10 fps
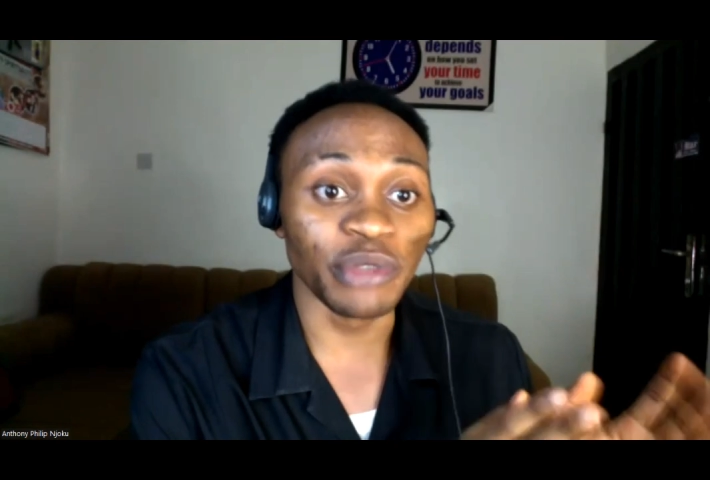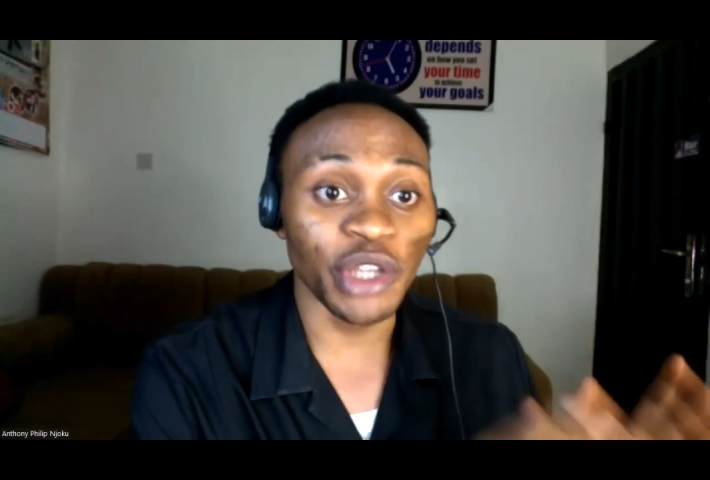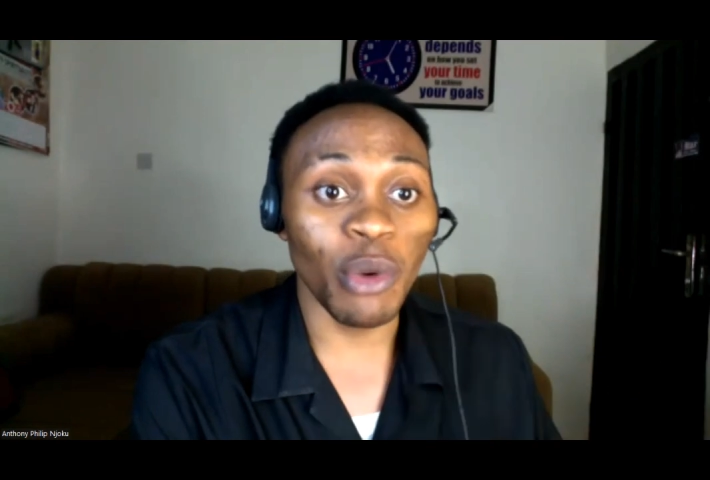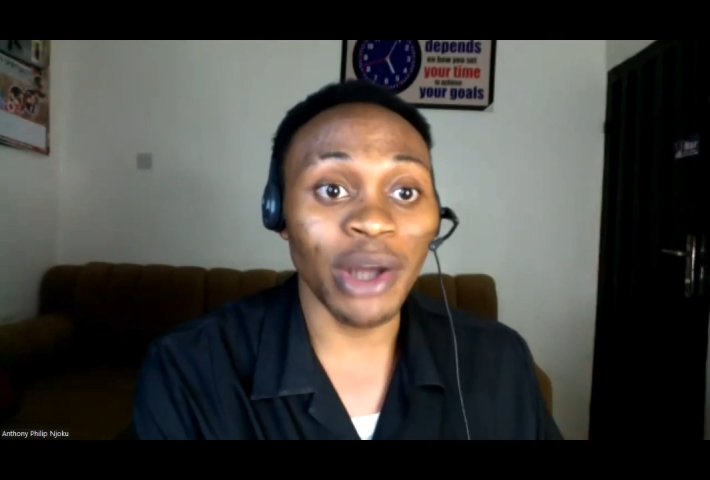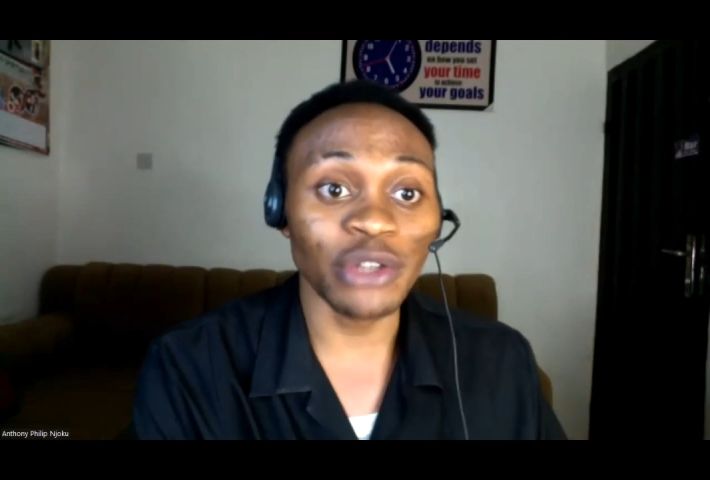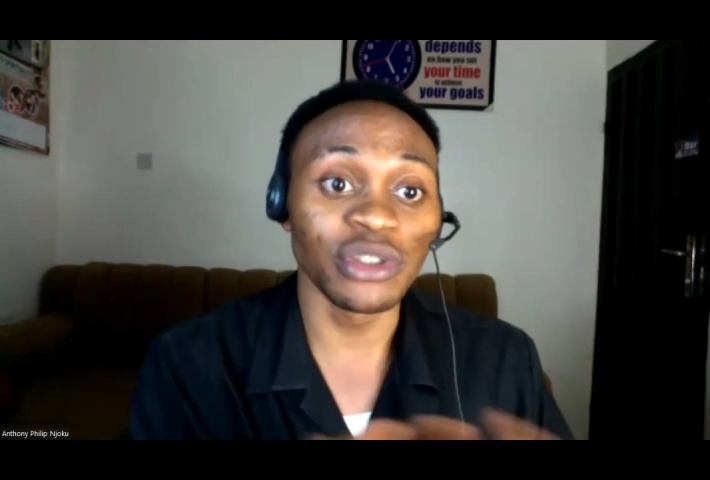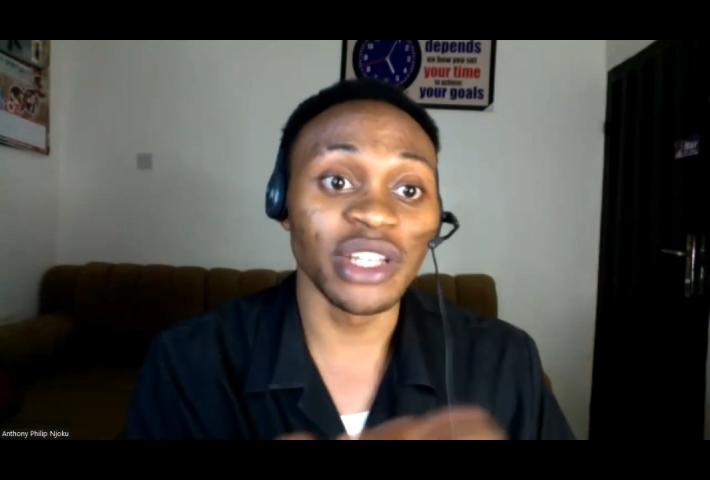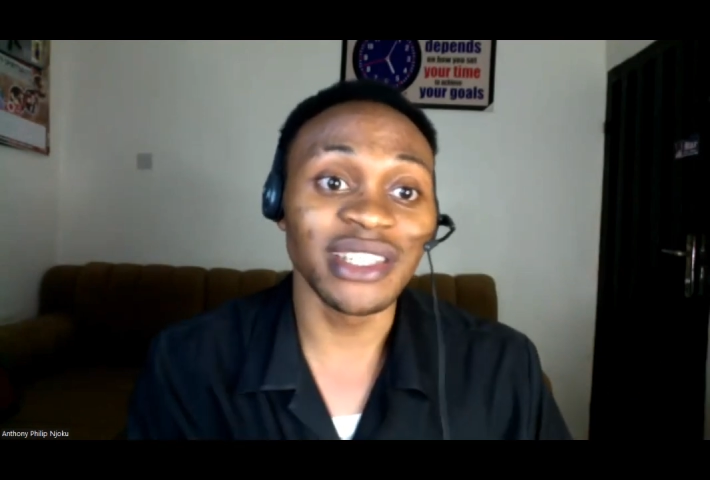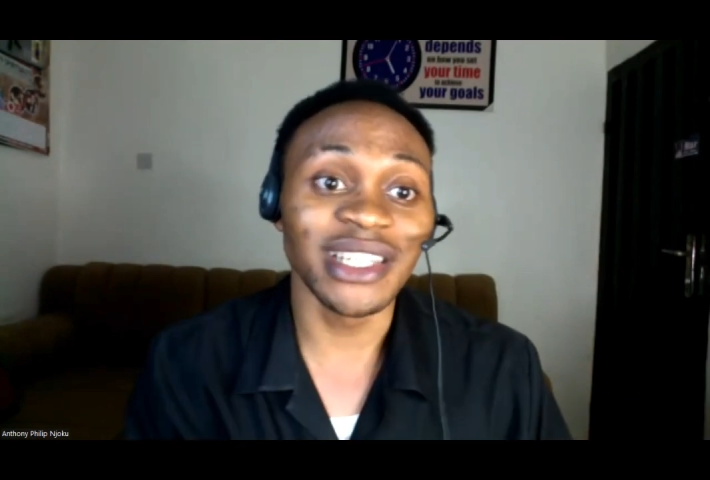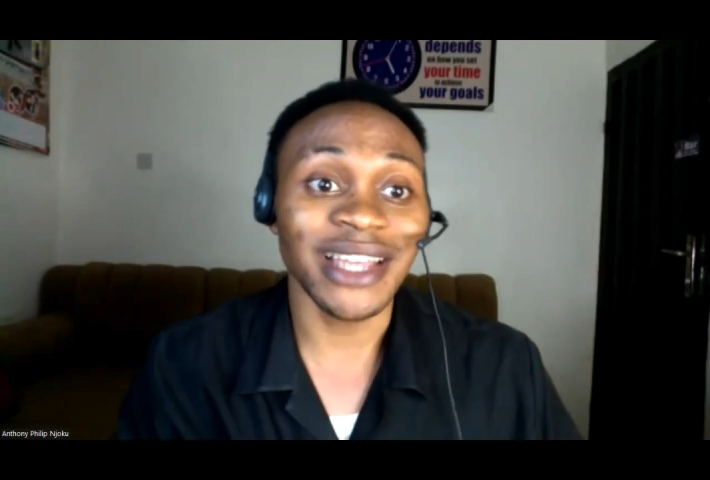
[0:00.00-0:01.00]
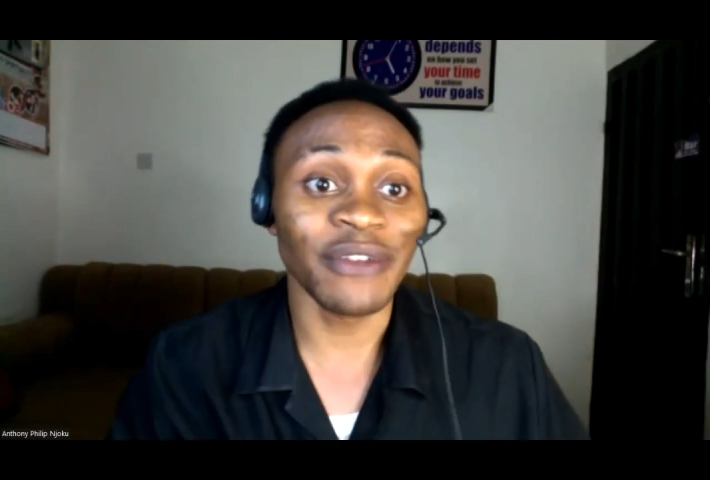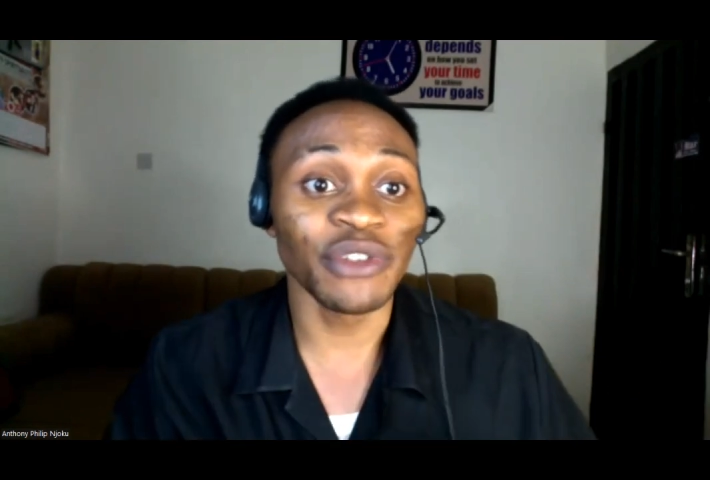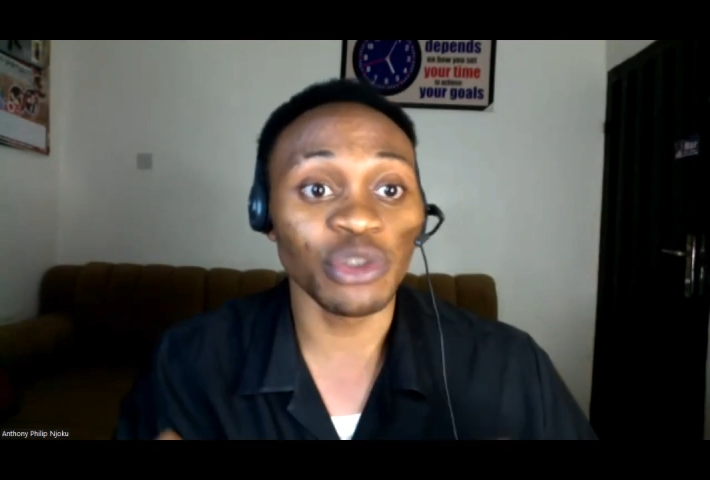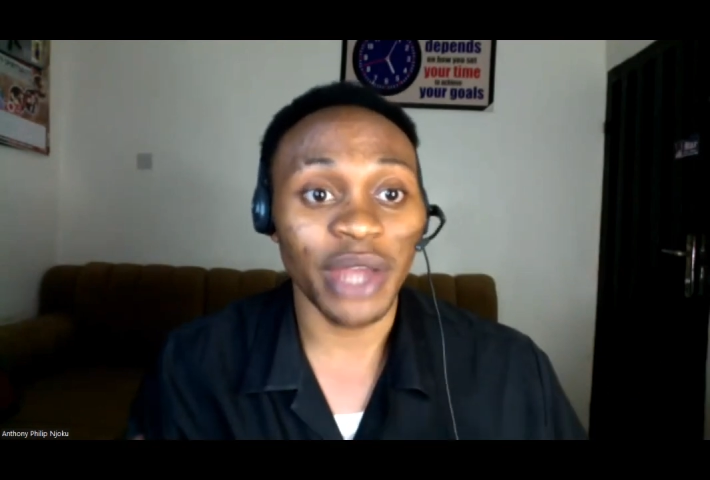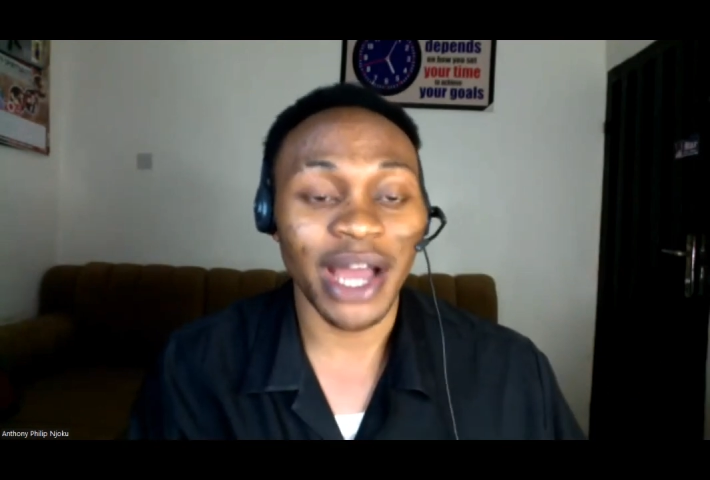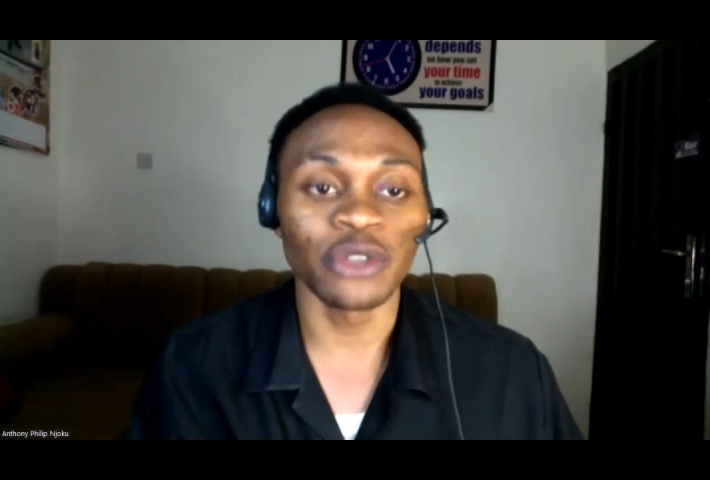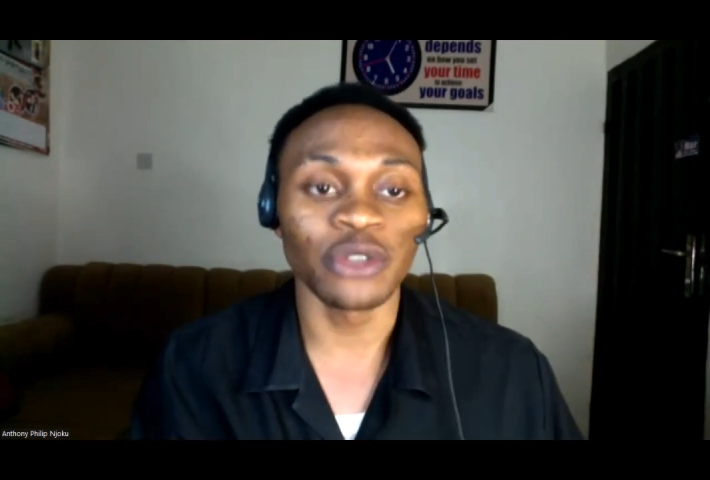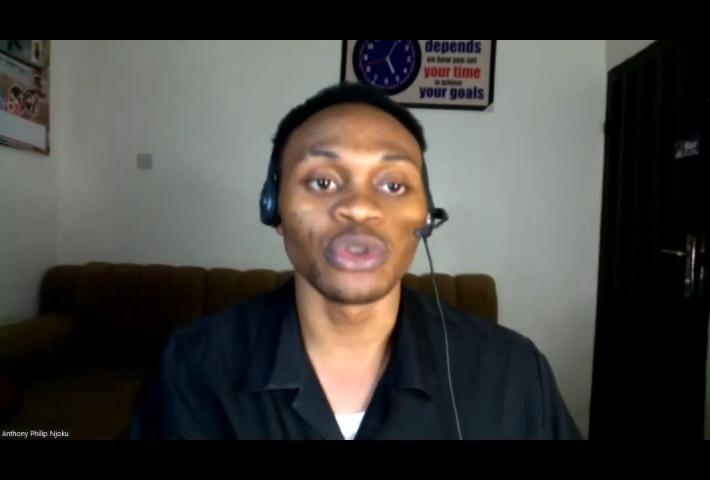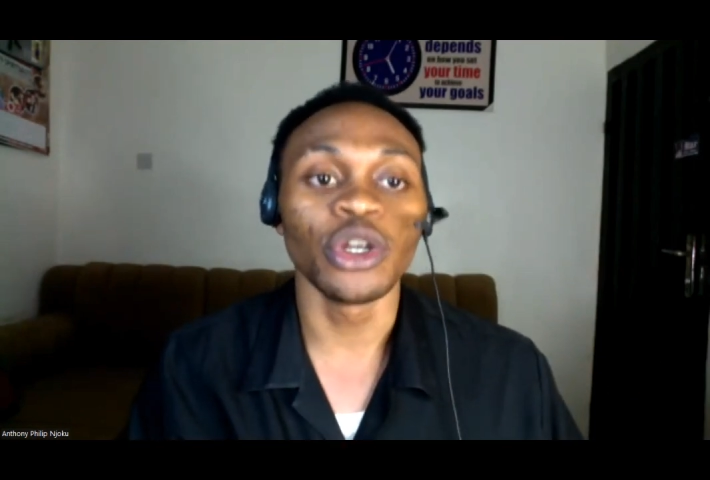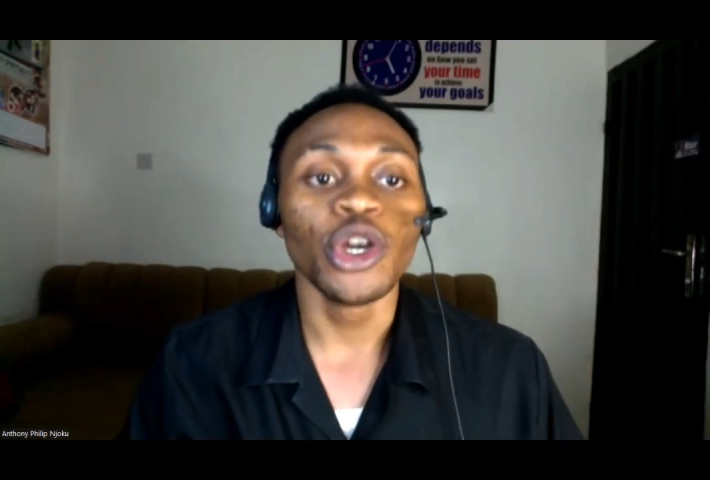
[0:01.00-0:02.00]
day 1 to day 6, everything we handled.